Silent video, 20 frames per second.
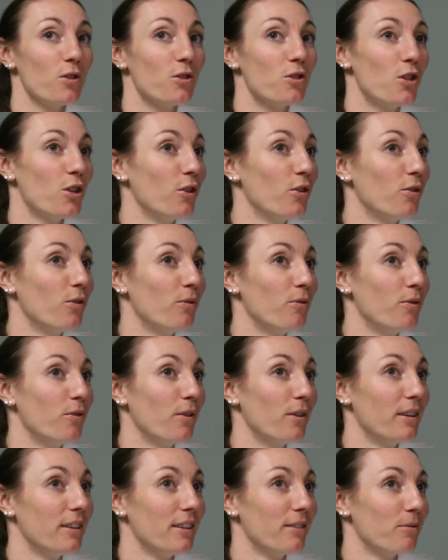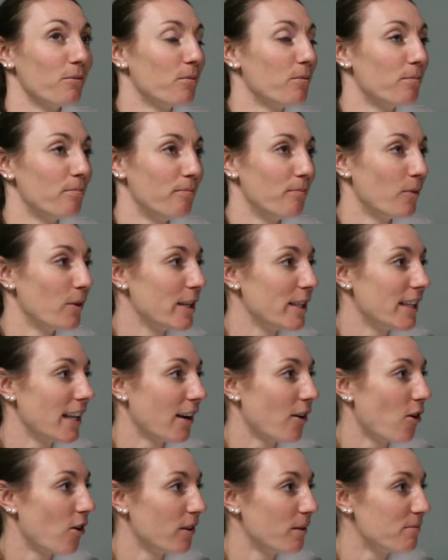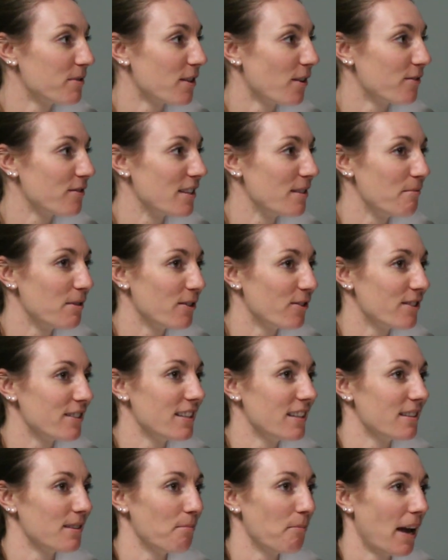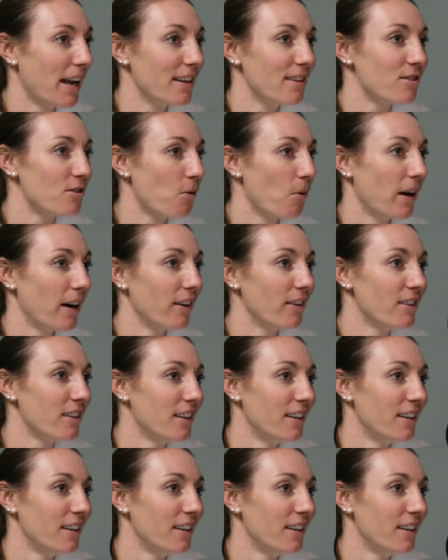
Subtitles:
are two, what did they call themselves in the middle of the season? Maddie squared